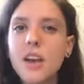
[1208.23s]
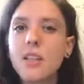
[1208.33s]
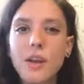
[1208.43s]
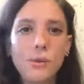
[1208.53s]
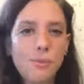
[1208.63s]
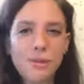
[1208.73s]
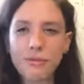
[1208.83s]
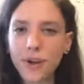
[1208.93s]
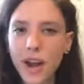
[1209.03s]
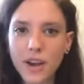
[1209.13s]
They will be
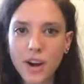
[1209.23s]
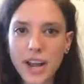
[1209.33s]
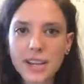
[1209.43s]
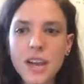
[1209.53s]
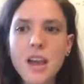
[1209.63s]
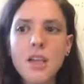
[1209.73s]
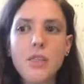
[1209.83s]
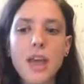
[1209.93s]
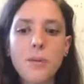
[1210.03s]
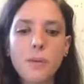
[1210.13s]
fragrant,
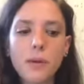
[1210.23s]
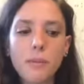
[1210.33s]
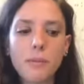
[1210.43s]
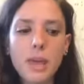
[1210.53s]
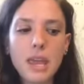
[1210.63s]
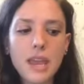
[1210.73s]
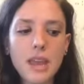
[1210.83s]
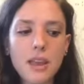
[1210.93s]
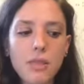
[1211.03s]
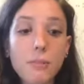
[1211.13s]
they will
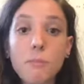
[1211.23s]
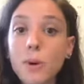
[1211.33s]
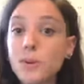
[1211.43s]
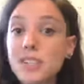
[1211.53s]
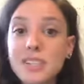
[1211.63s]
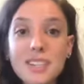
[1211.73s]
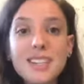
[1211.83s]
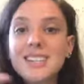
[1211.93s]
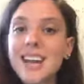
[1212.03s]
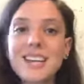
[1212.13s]
be the most
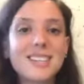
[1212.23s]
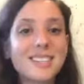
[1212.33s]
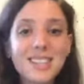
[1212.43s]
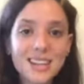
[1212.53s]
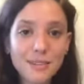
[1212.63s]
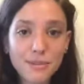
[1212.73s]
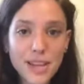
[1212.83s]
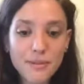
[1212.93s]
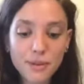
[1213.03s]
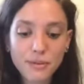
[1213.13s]
tasty and
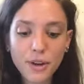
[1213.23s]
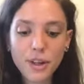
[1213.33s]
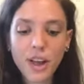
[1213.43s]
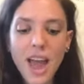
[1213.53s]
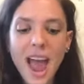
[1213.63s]
flavorful,